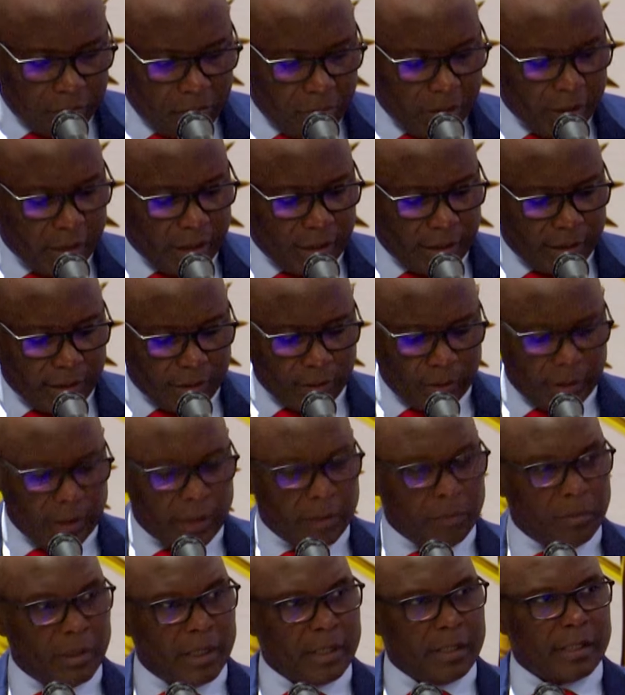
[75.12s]
measured solely
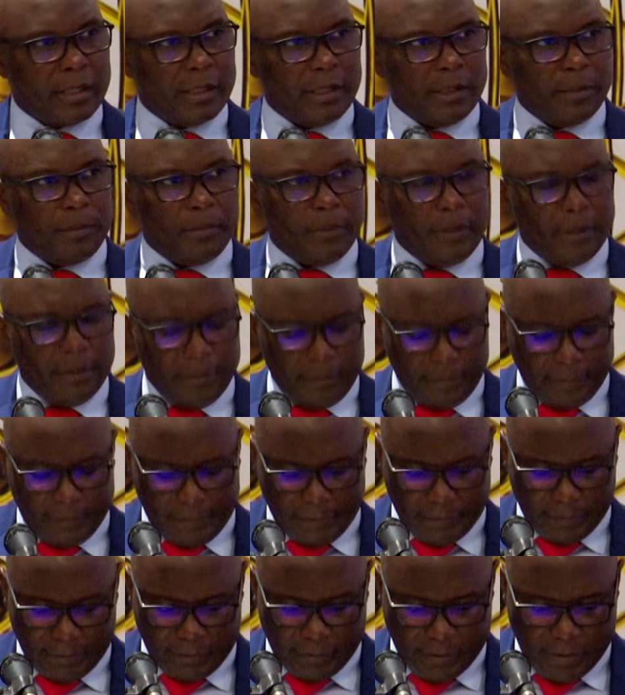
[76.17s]
by GDP,
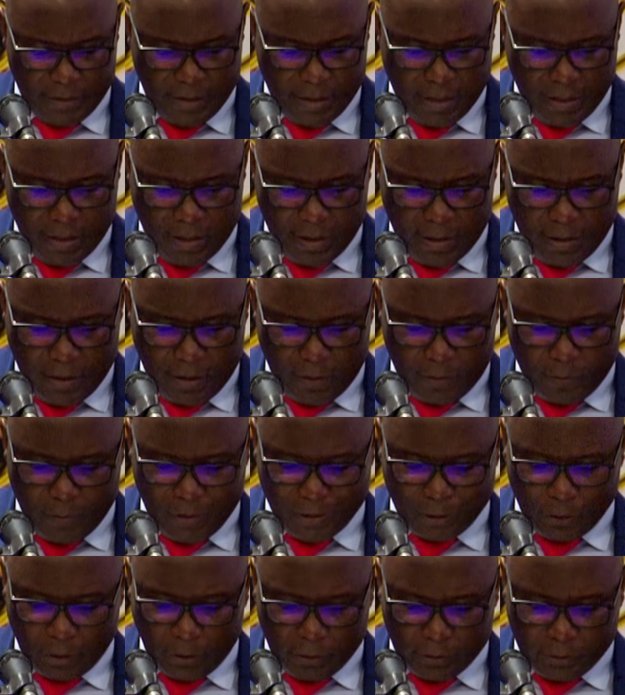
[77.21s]
but
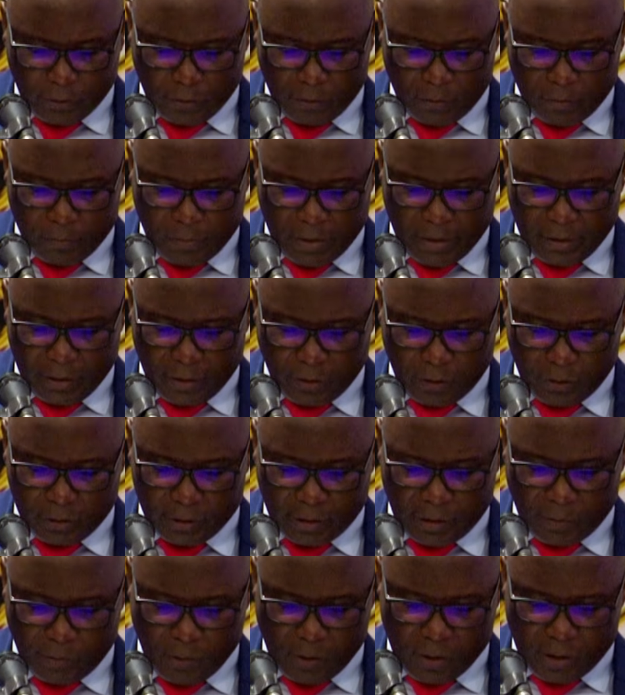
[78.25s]
also by the
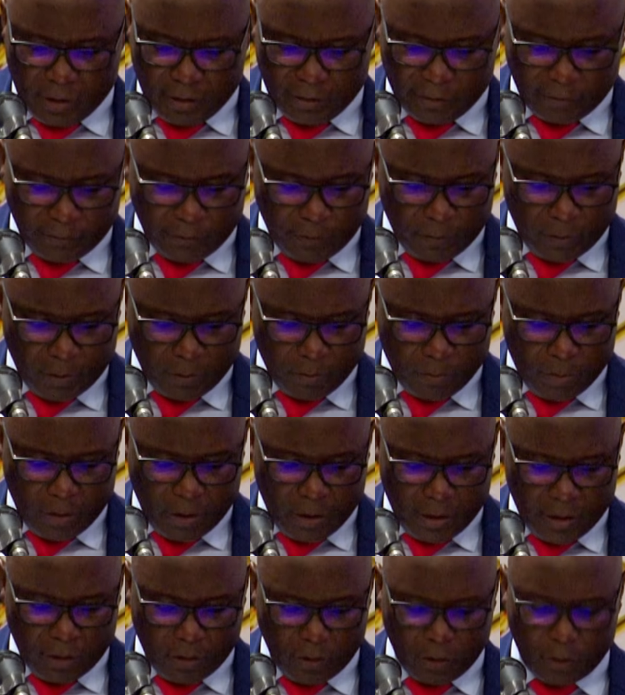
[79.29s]
contributions from the
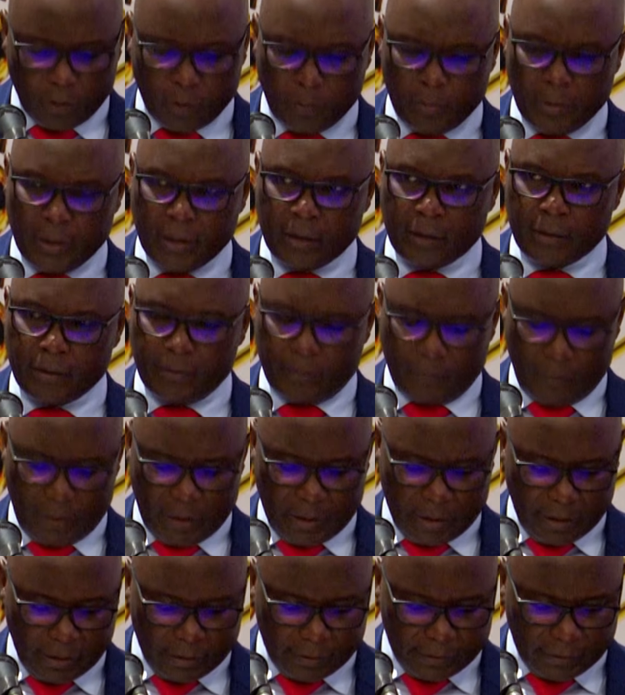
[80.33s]
bioeconomy
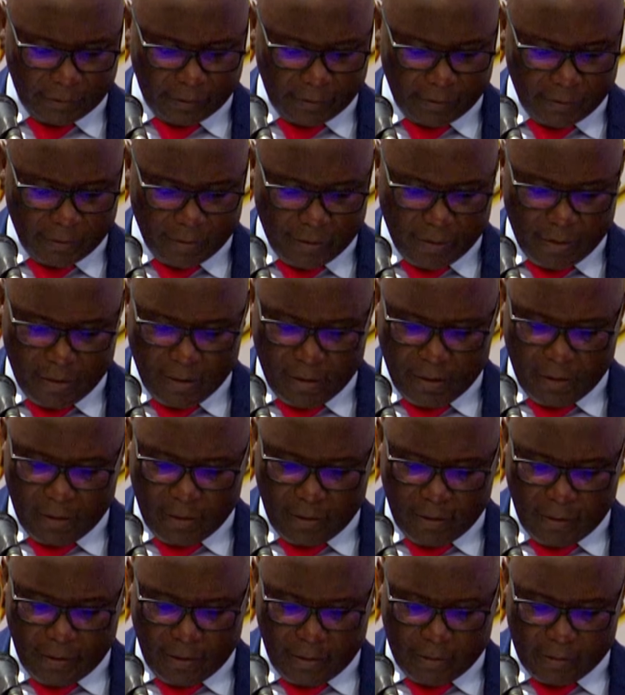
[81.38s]
industry
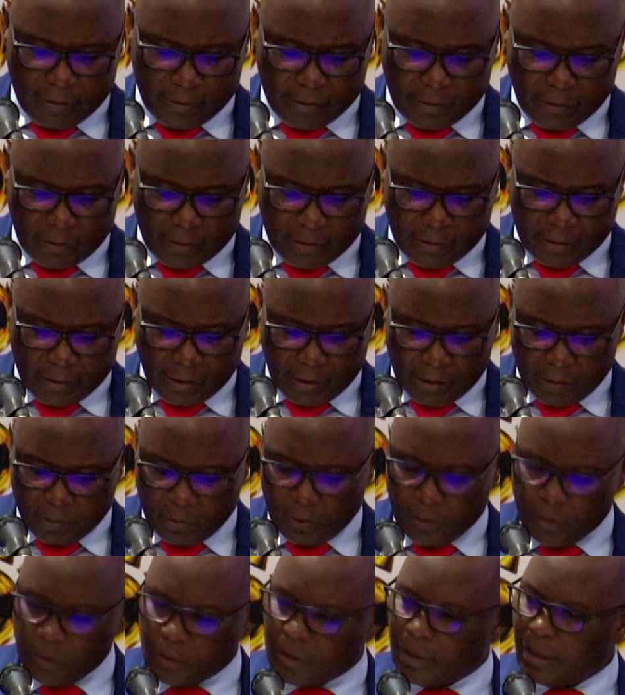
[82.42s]
and sustainable
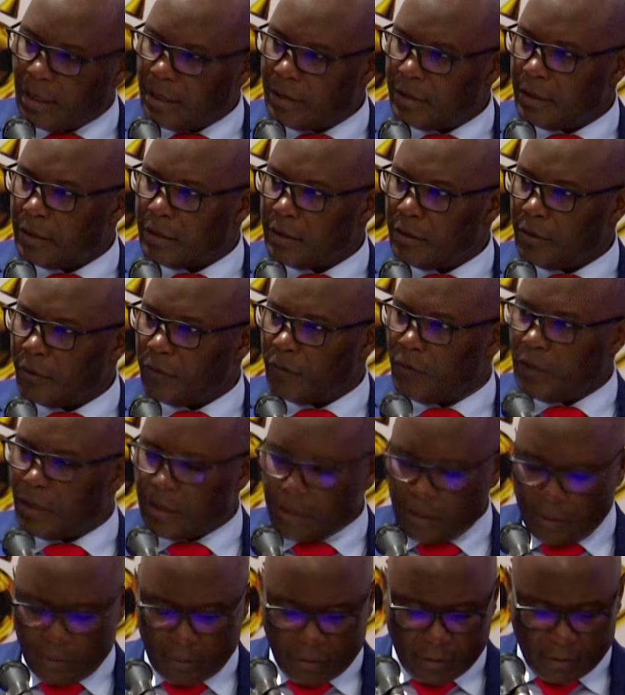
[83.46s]
utilization of natural
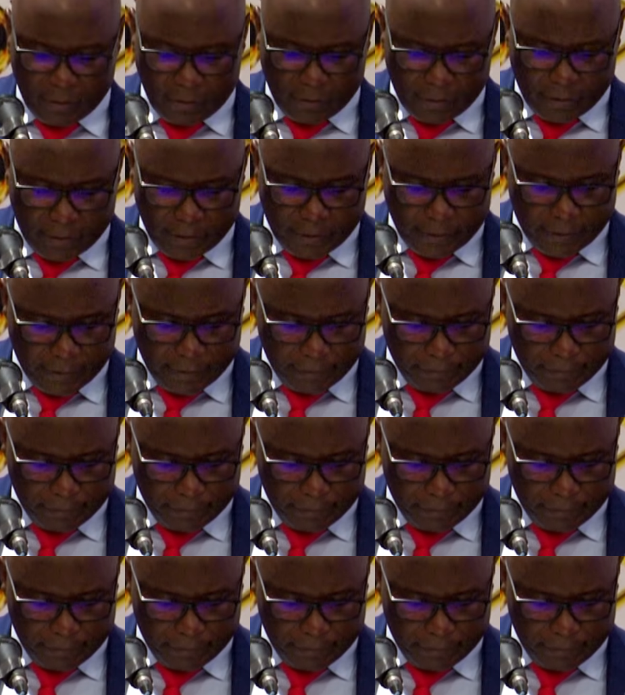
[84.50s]
resources.